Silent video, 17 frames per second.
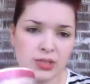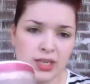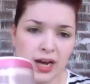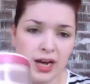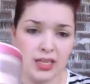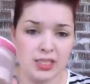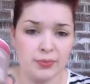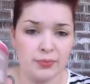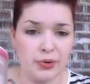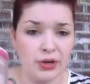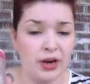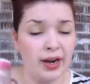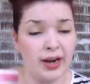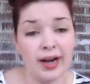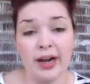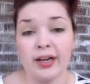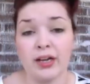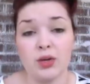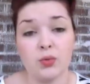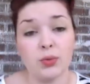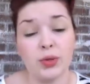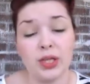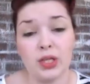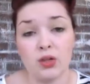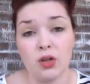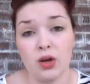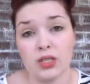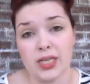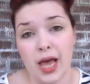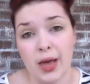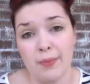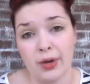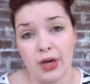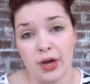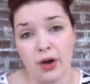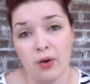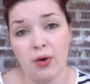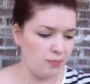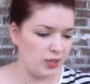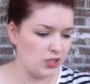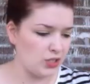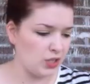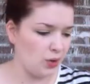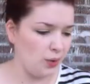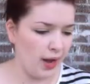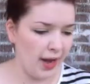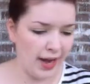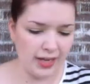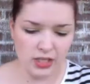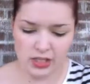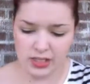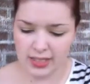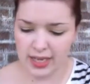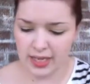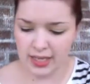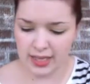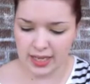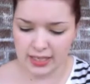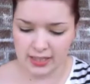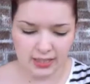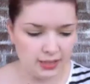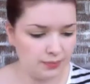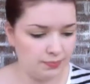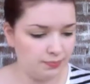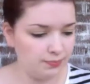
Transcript: Gossamer. I got it a really long time ago. So I just take this.